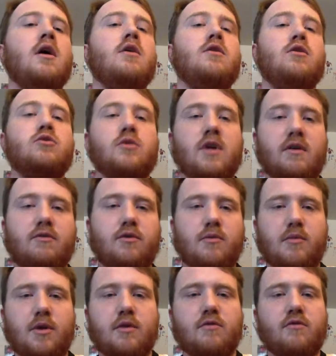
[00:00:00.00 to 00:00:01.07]
Those would definitely
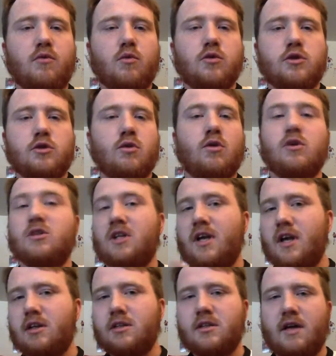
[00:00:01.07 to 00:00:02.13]
be the four stars. You
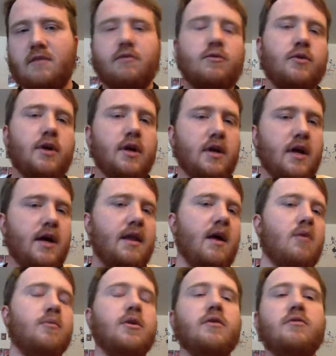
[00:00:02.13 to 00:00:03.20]
can't just have three today. That
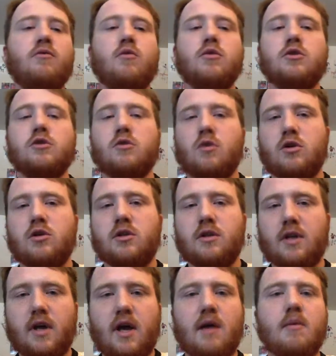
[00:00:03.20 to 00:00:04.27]
would be the four stars of the
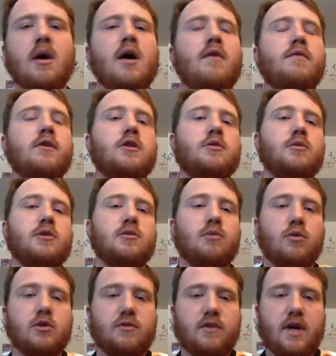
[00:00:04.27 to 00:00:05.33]
game. This has been
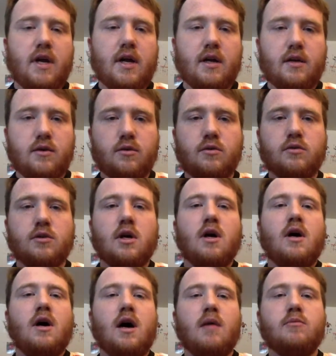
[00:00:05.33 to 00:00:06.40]
Sports Fanatic News.
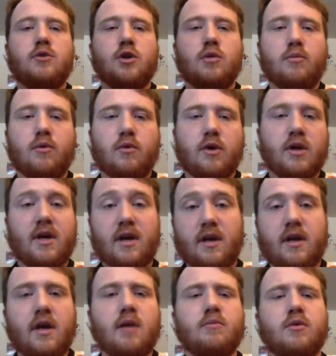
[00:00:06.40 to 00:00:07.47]
I'm Joe Boric, a k
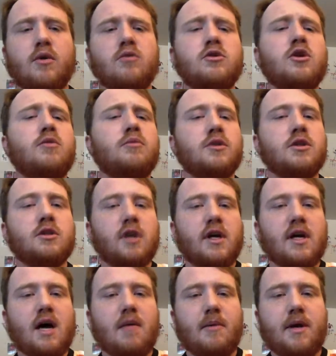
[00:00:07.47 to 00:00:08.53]
a. Pro Joe. Please like,
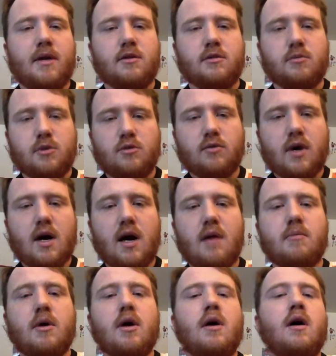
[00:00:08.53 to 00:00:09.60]
comment, and subscribe.
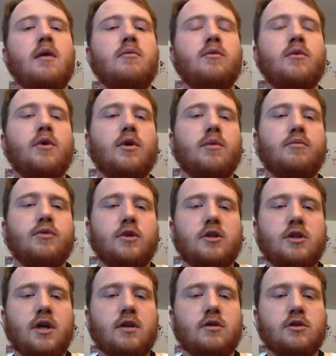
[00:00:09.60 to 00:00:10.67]
We really
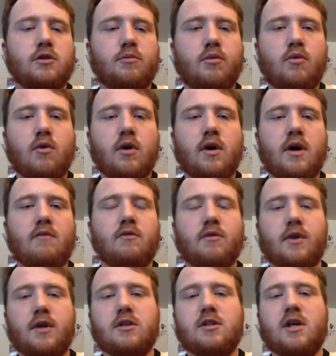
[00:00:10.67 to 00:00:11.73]
appreciate the support. Have a
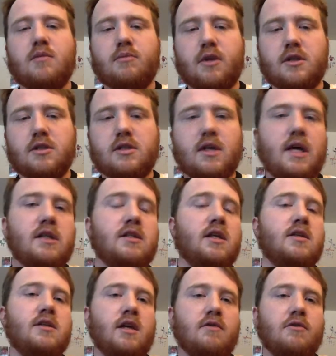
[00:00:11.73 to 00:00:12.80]
great and safe, pleasant day. Stay
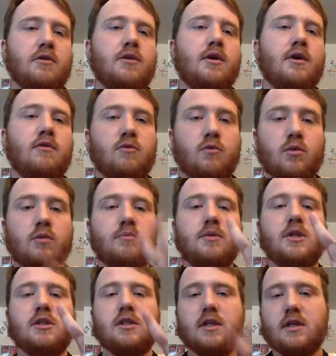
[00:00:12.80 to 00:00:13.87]
safe out there, everyone.
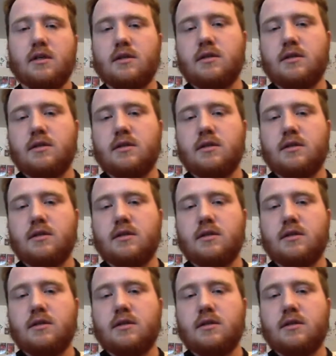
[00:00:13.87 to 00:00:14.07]
Peace out.